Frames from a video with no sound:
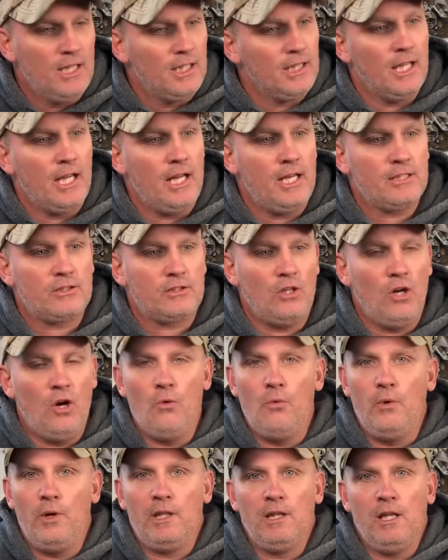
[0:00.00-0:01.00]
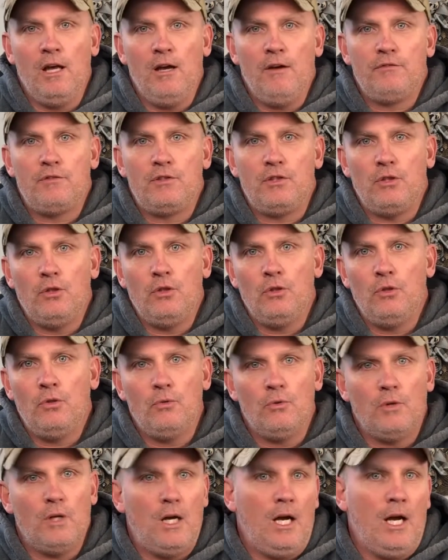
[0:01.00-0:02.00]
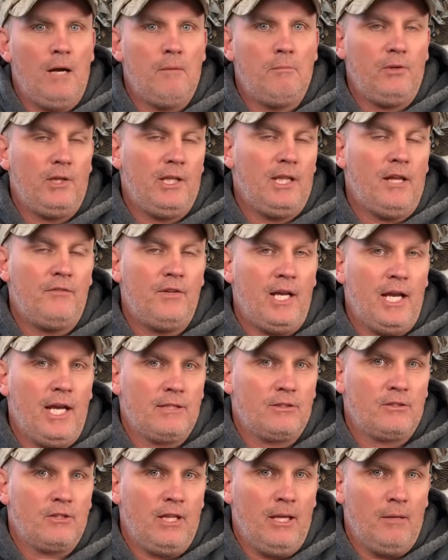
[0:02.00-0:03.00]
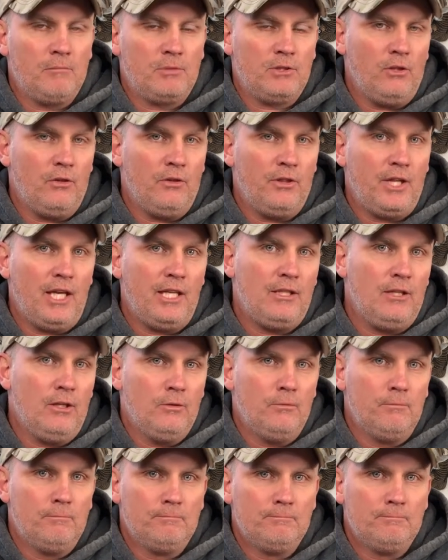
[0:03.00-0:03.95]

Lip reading: let us know. We'd love to answer them. So thank you.